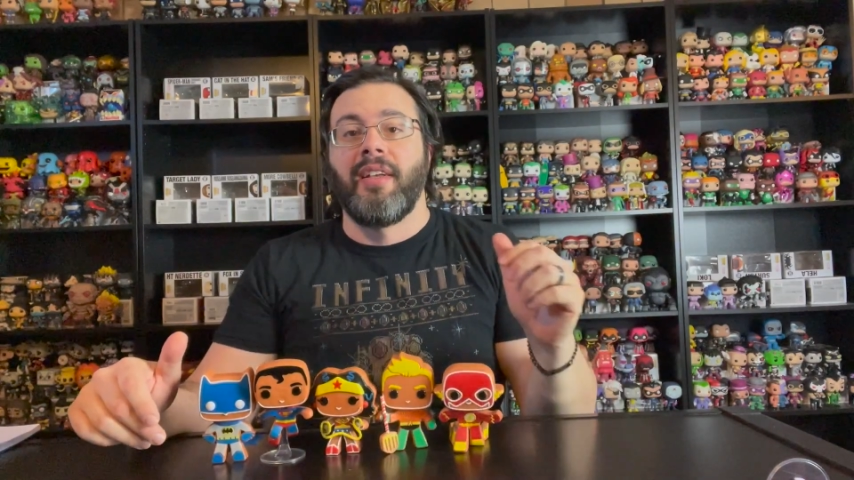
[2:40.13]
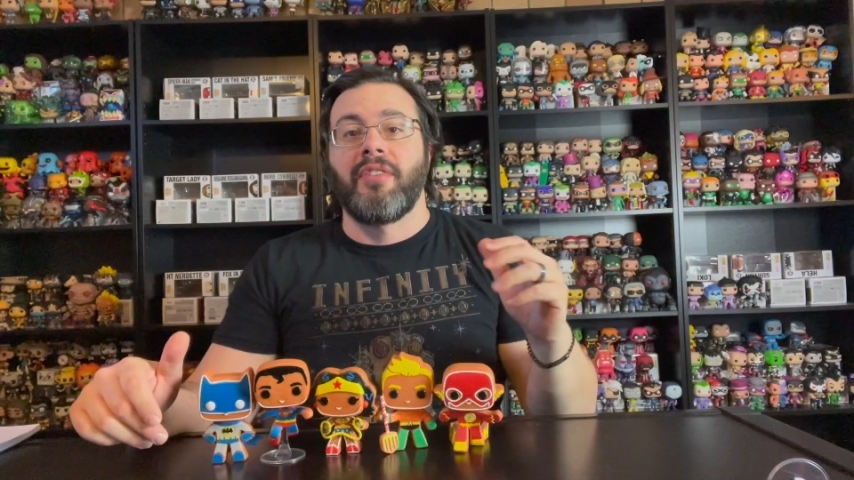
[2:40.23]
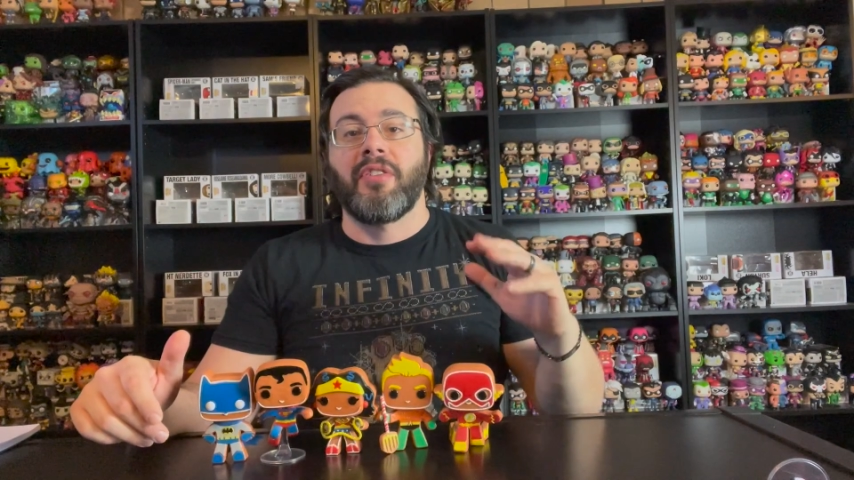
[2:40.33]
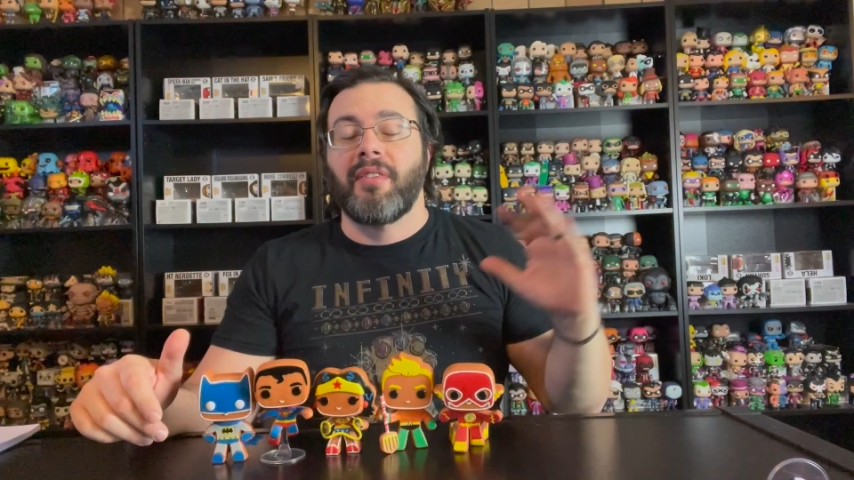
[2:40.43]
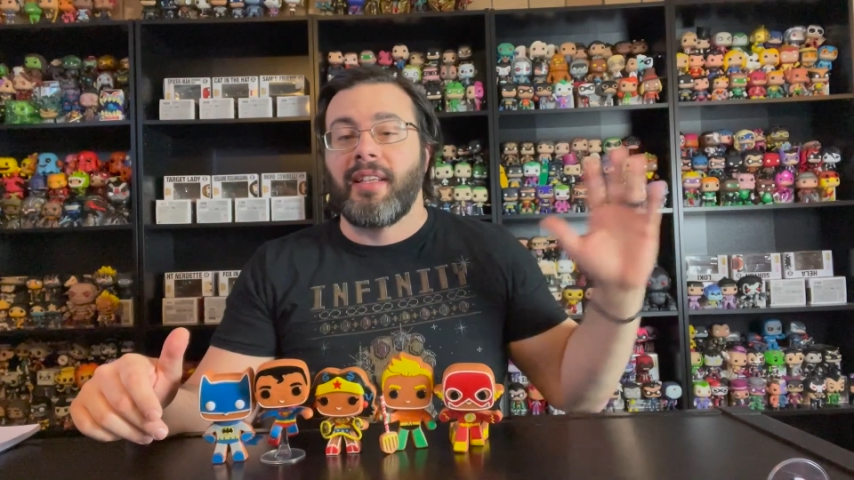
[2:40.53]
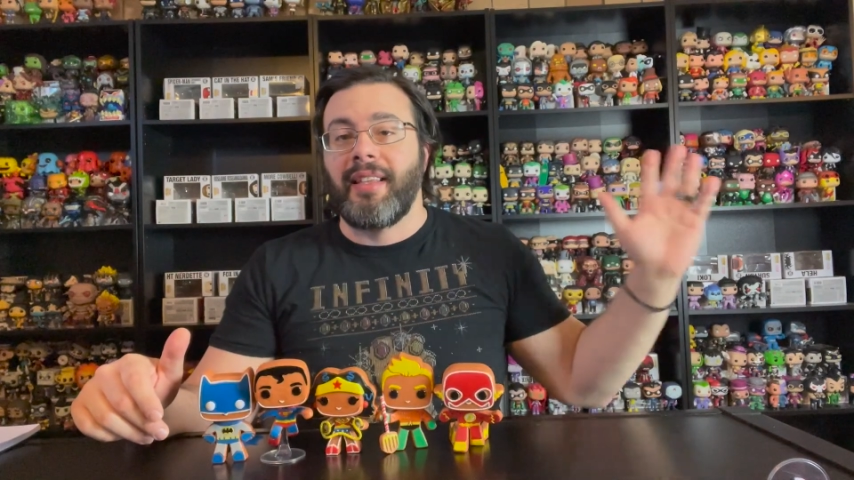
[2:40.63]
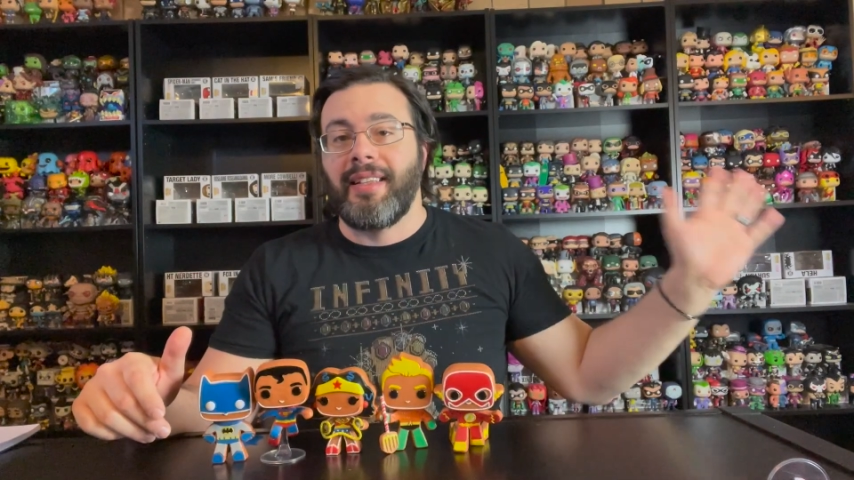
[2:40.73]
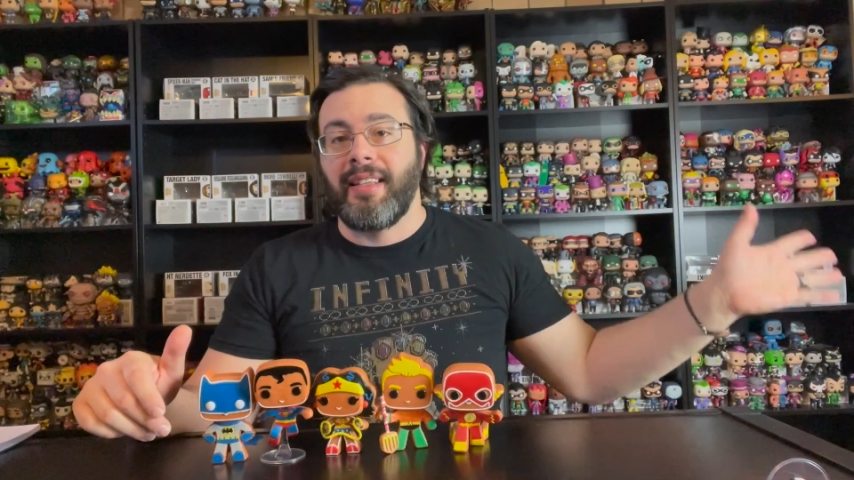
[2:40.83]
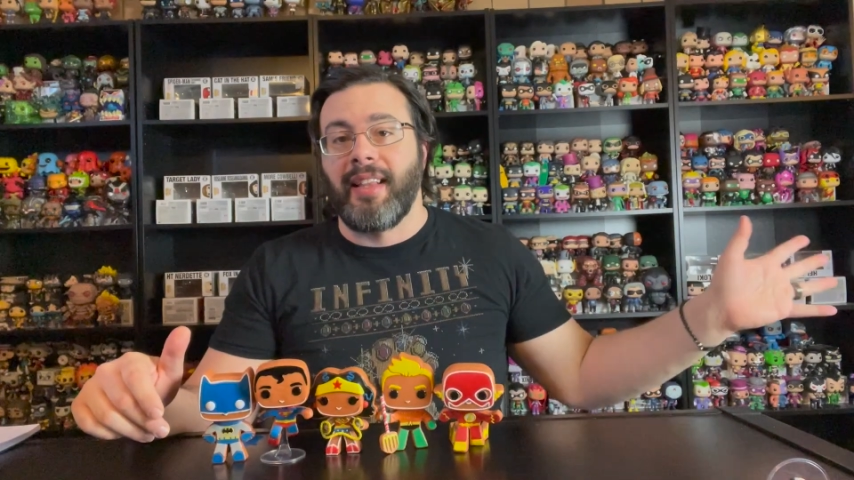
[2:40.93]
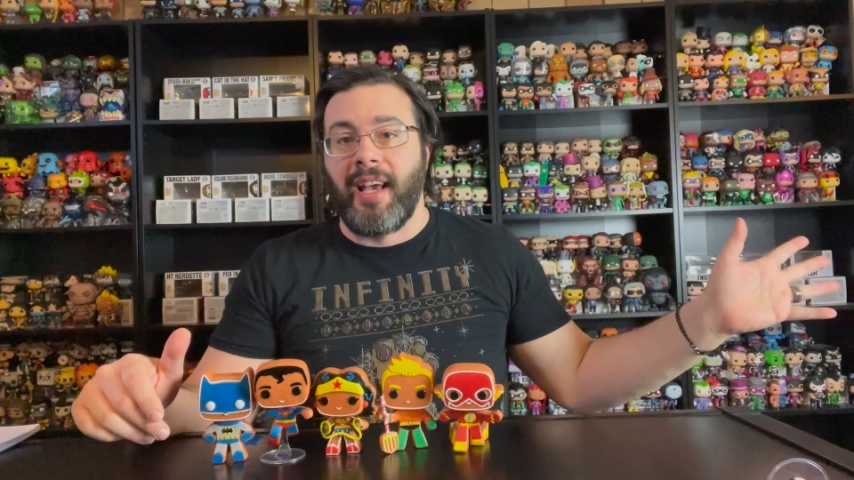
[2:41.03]
just like they
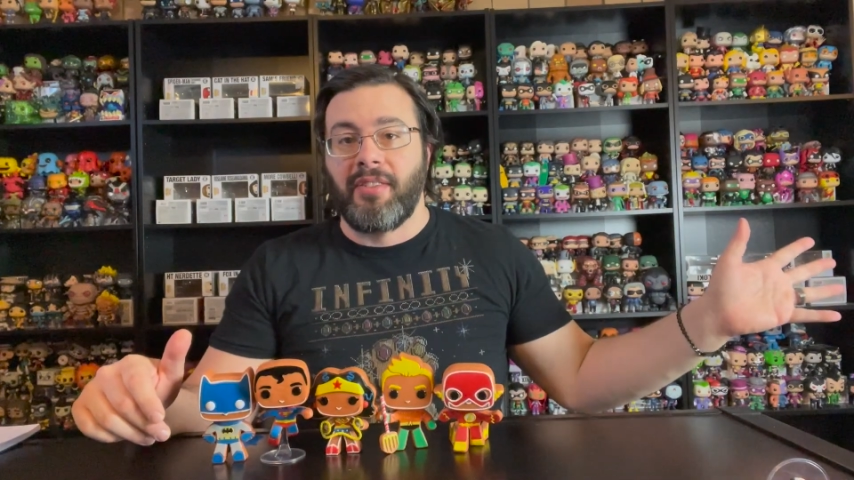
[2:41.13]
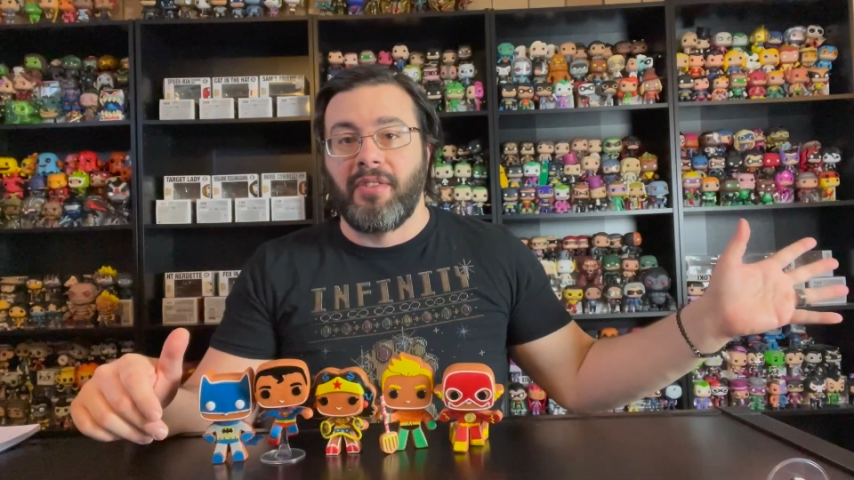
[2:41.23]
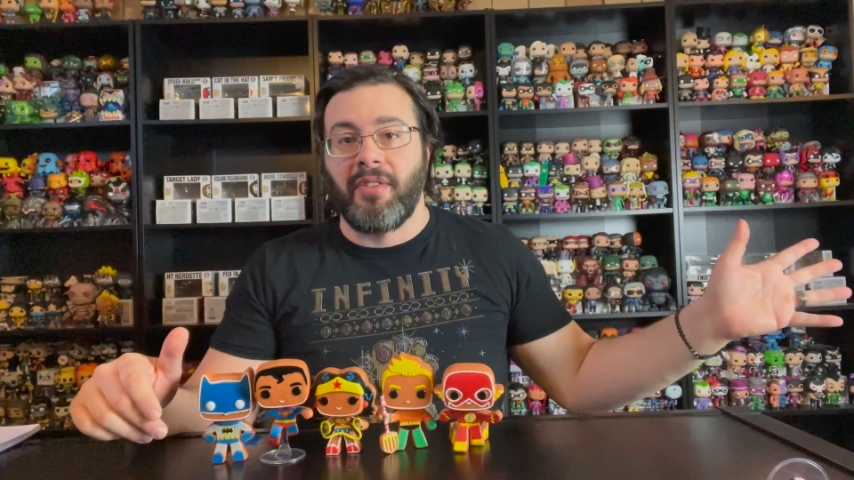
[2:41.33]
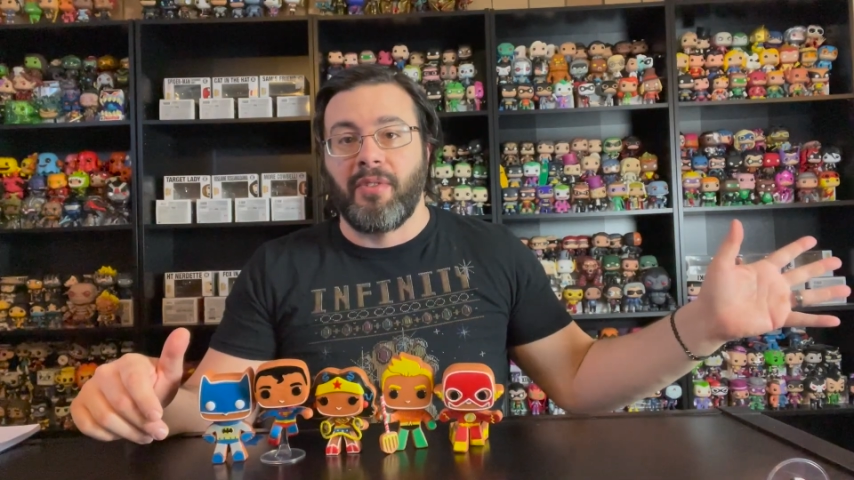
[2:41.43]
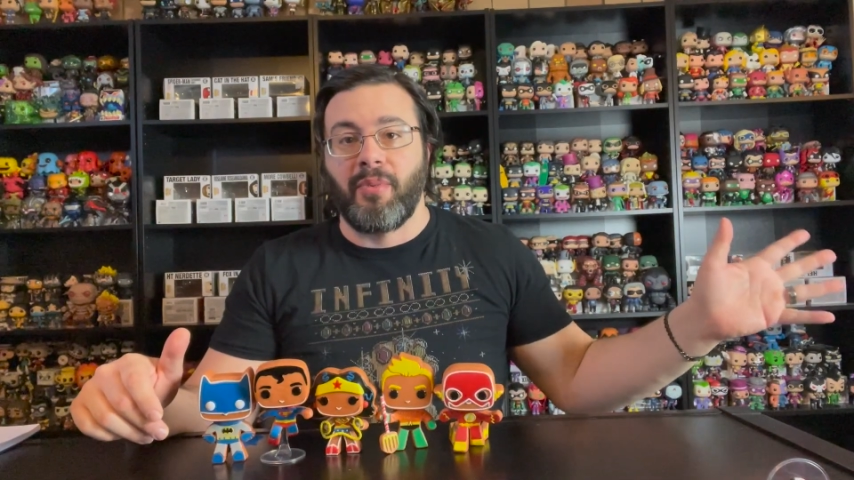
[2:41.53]
did last year